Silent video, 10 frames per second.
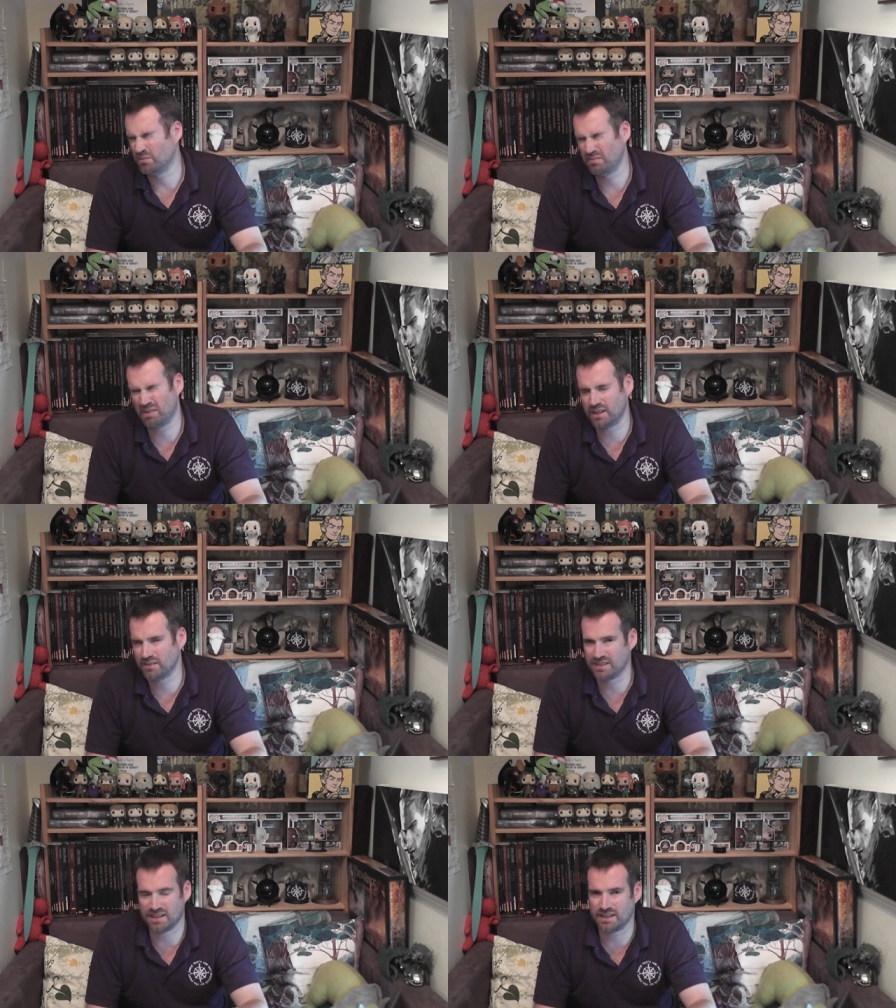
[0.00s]
may
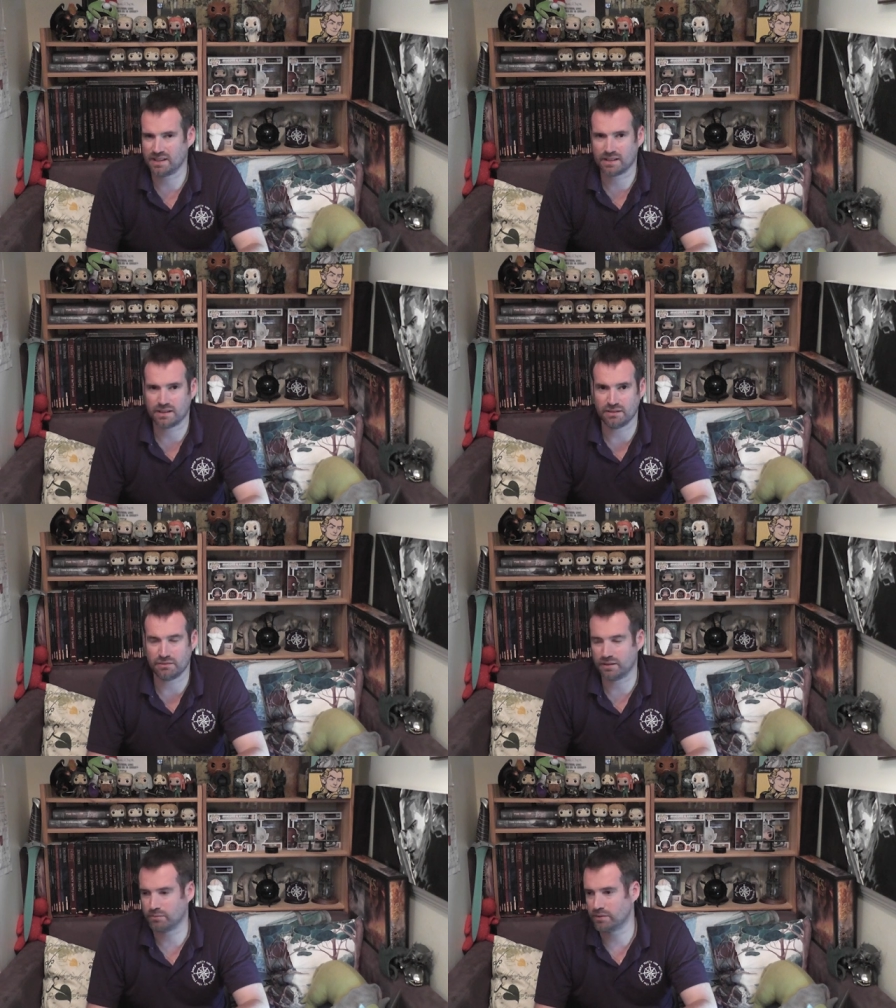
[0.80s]
have said in the other clip,
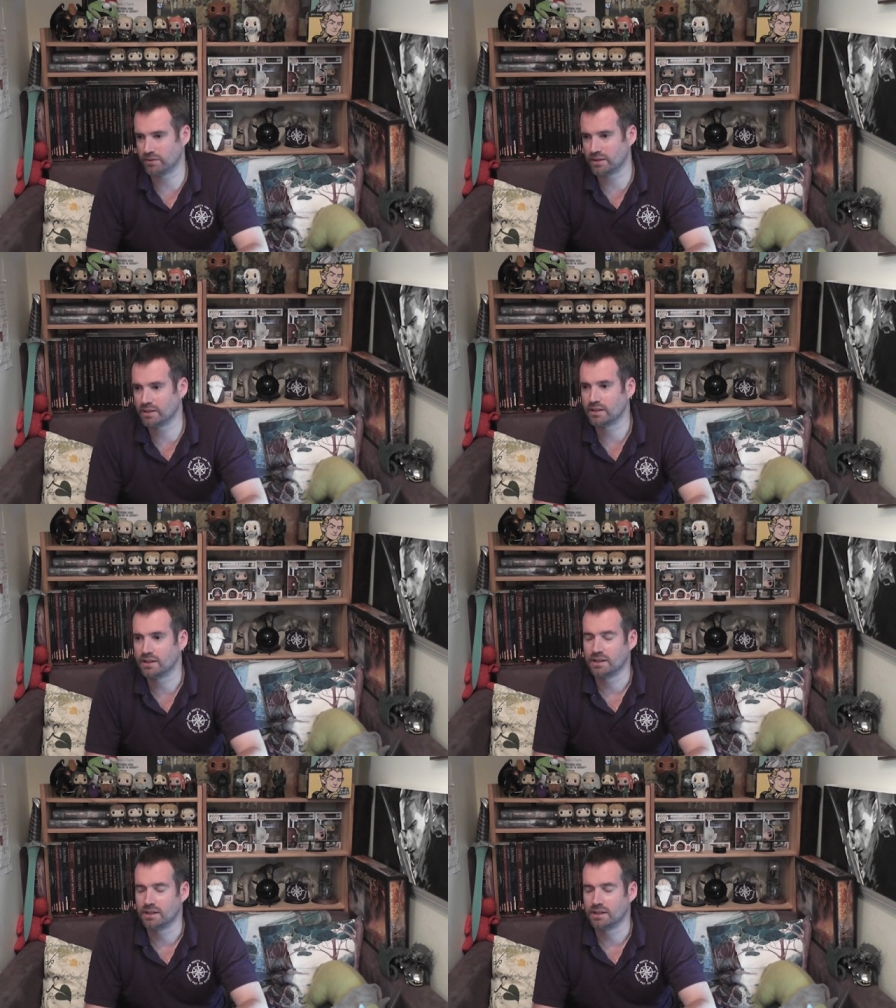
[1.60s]
forgive me if I did,